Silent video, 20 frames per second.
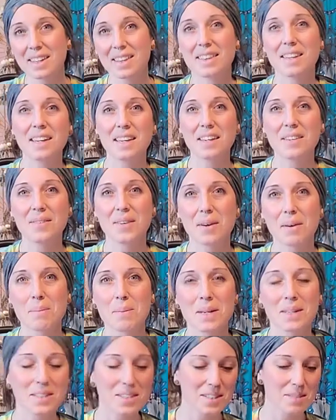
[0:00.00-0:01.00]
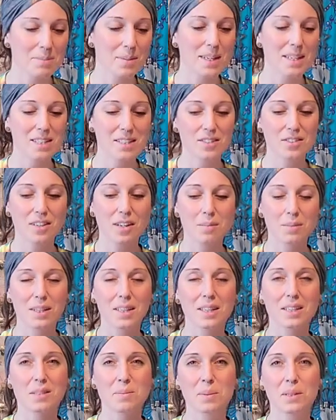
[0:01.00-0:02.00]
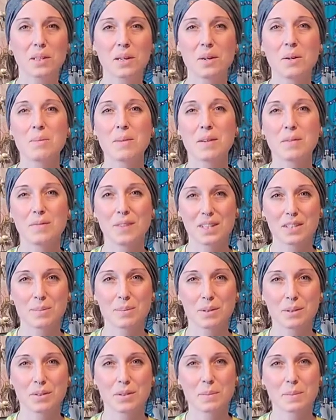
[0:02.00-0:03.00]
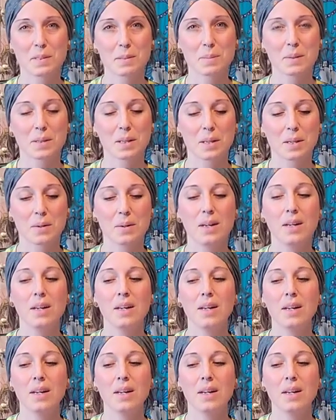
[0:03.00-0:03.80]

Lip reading: Thank you very much. My Instagram link is below. My Facebook group is below.